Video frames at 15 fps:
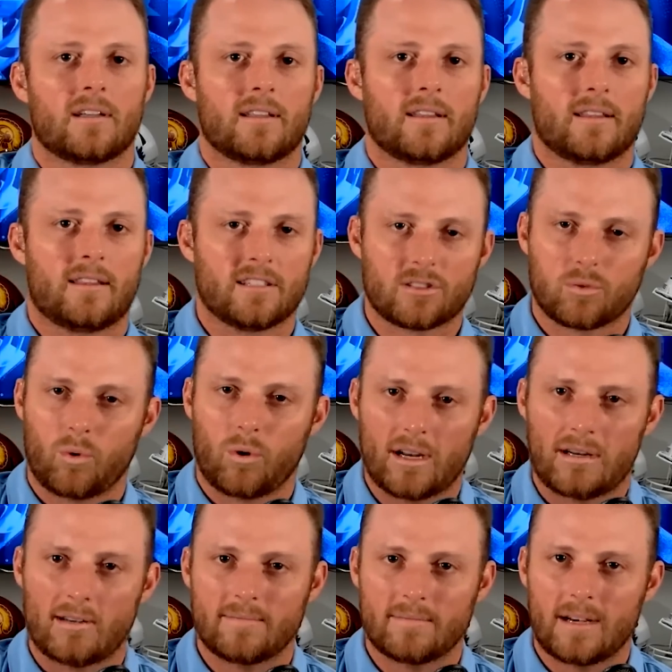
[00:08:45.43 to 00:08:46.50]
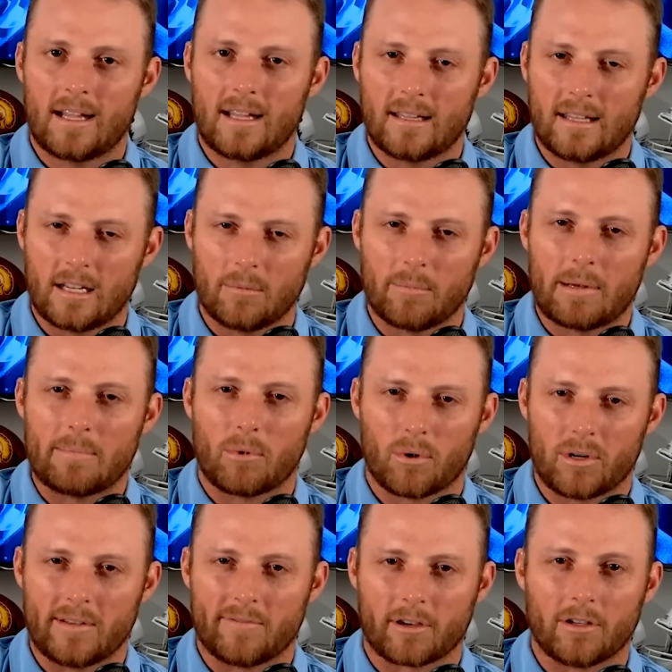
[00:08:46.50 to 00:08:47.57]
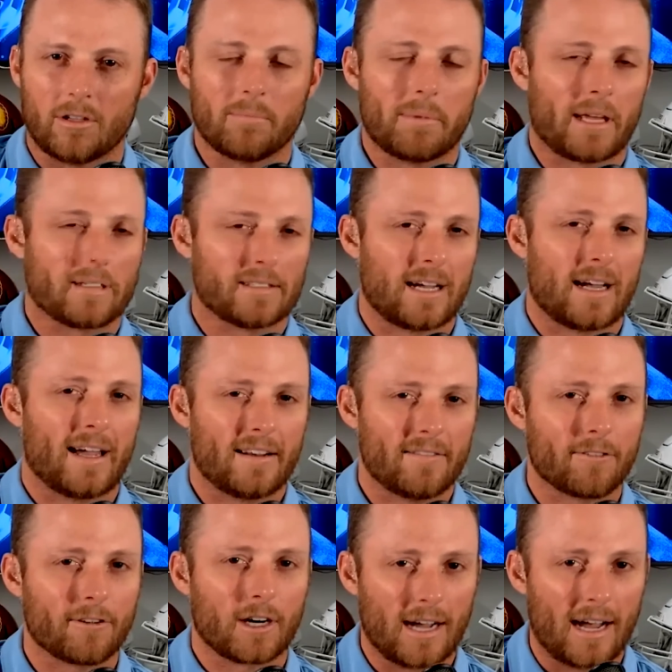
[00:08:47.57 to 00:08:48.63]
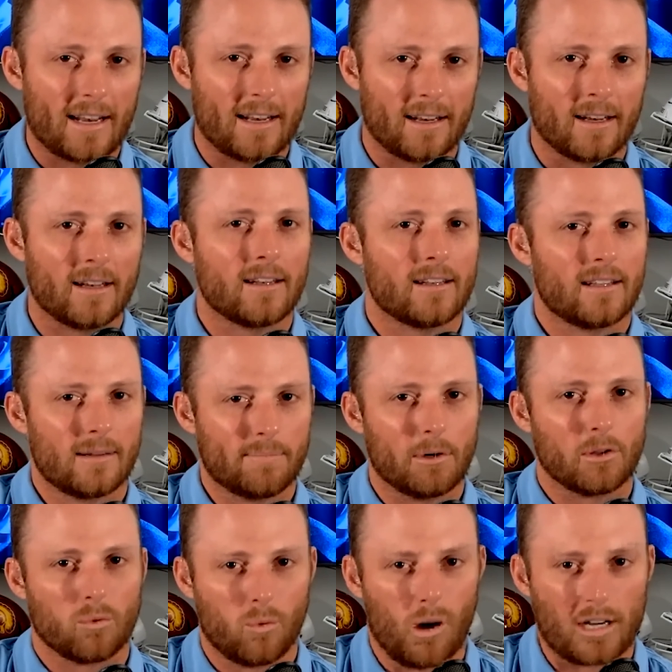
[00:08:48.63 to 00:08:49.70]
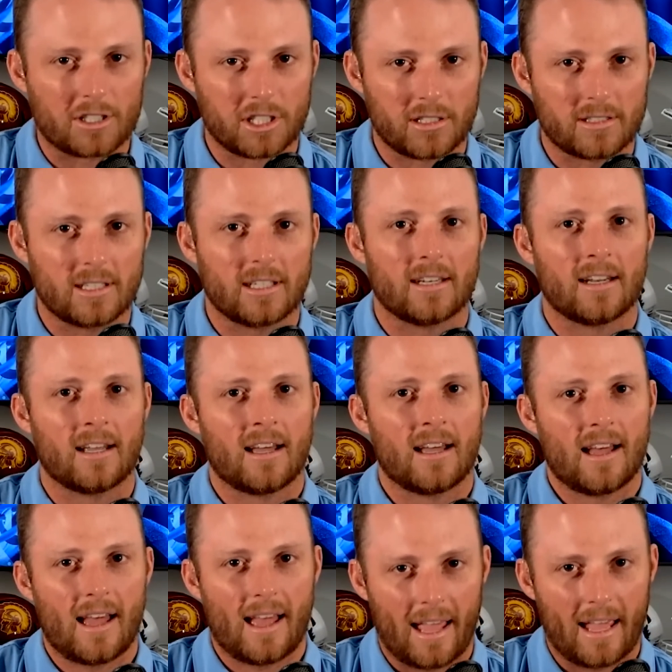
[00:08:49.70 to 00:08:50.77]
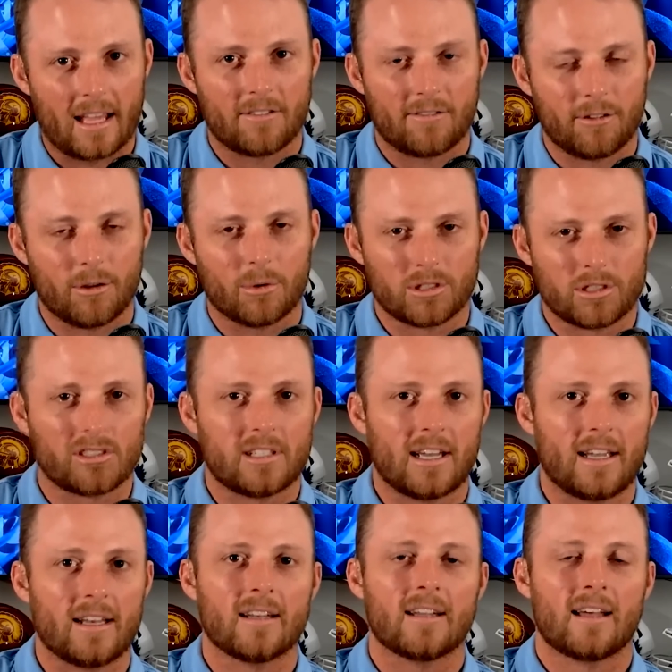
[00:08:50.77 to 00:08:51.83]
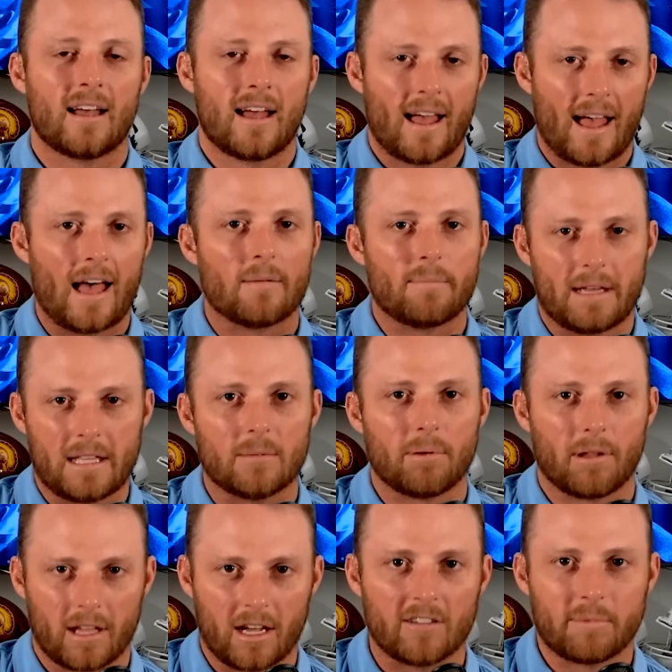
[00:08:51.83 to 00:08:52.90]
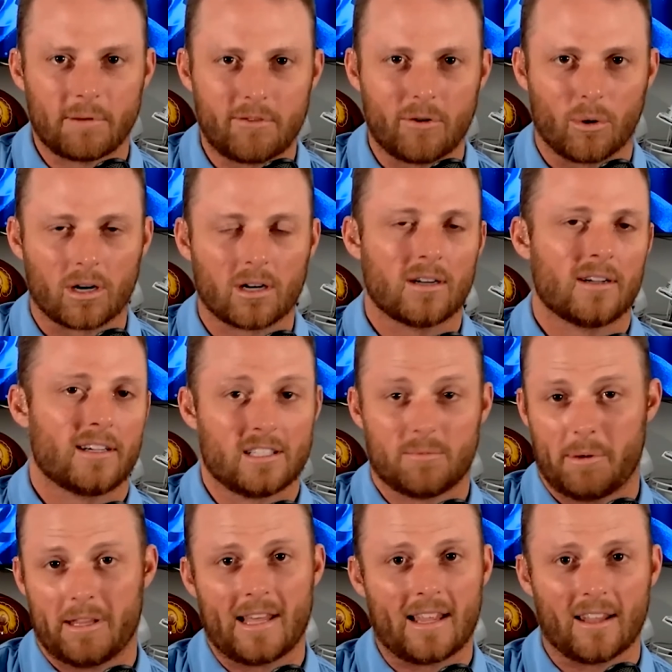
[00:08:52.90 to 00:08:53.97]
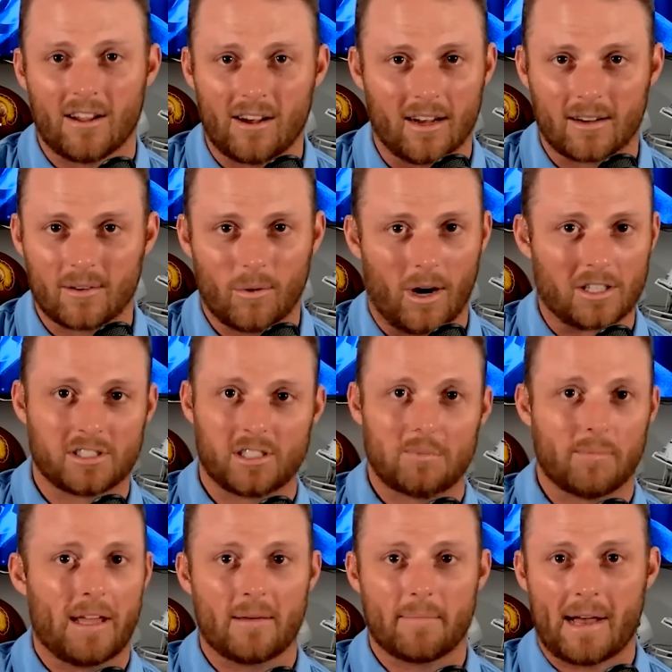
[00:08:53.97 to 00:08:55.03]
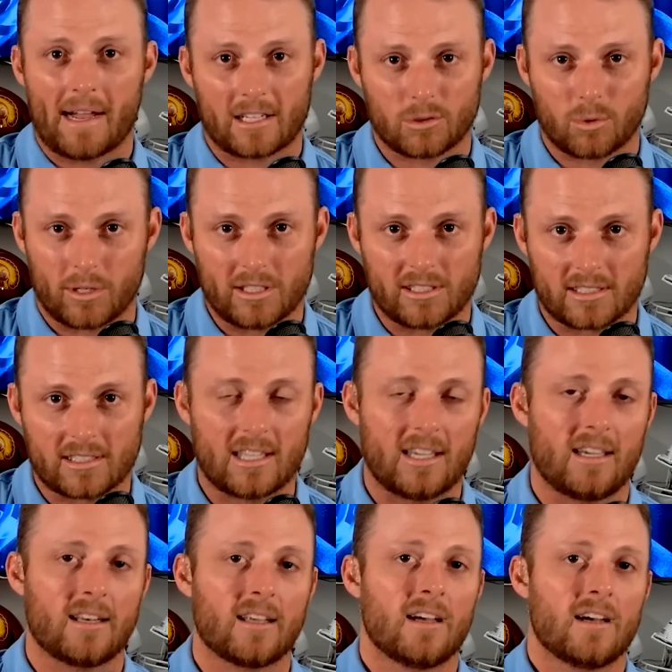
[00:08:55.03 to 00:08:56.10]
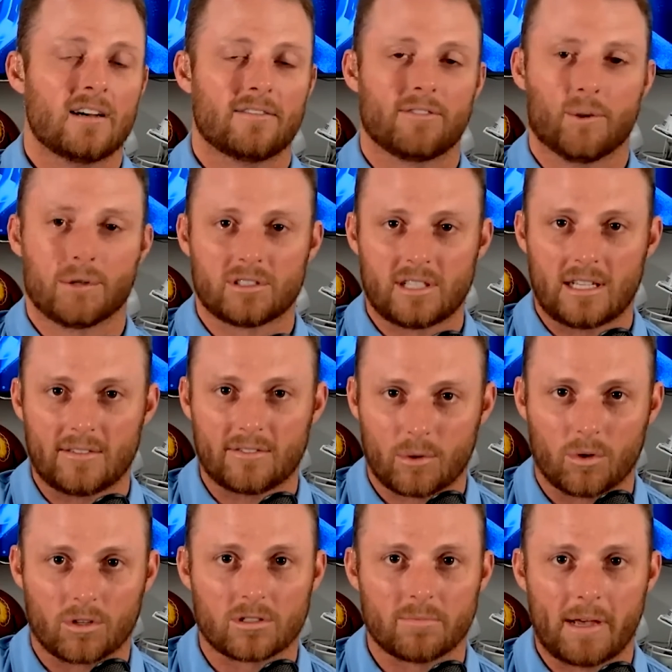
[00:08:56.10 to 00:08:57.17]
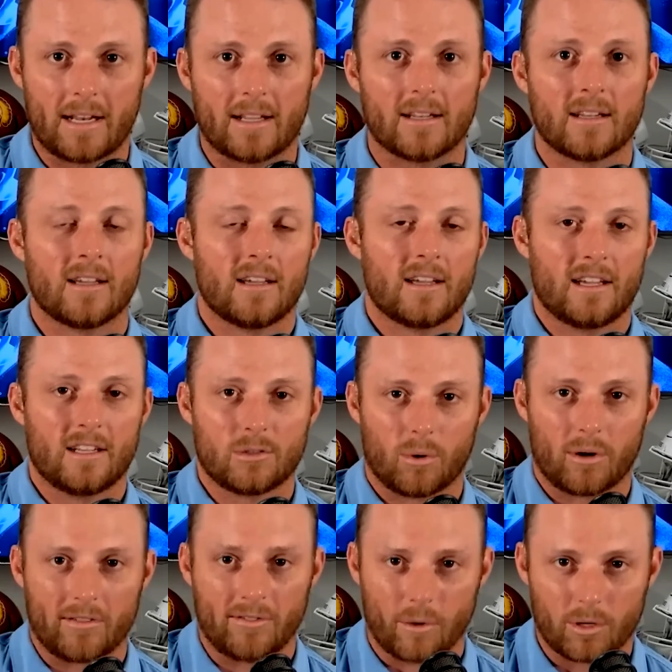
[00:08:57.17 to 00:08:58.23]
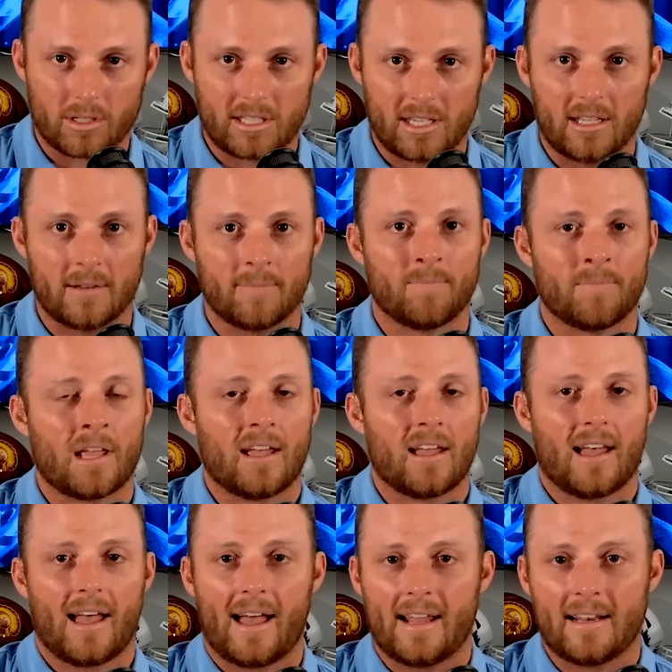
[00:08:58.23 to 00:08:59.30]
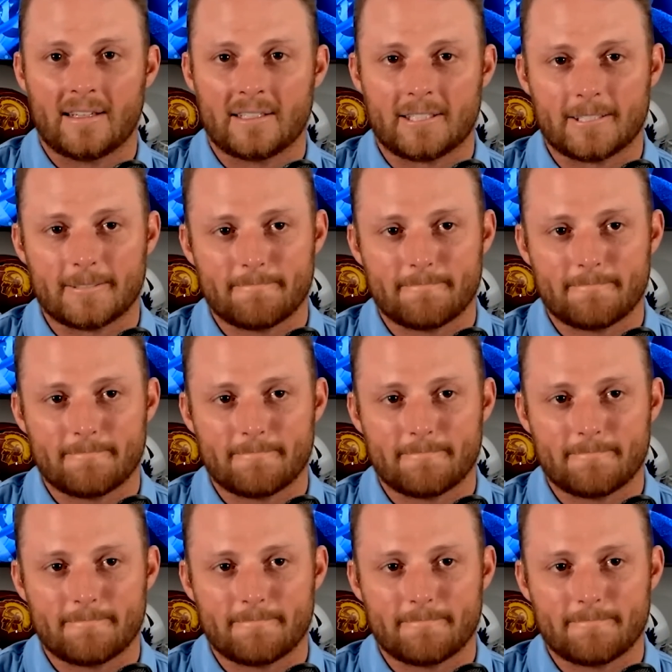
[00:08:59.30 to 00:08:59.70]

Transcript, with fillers: This one, a little bit more difficult, because I had forgotten that both Washington and Florida State had made the playoff before. It's been that long. Washington made it back in twenty sixteen. Florida State, of course, made it in twenty fourteen. And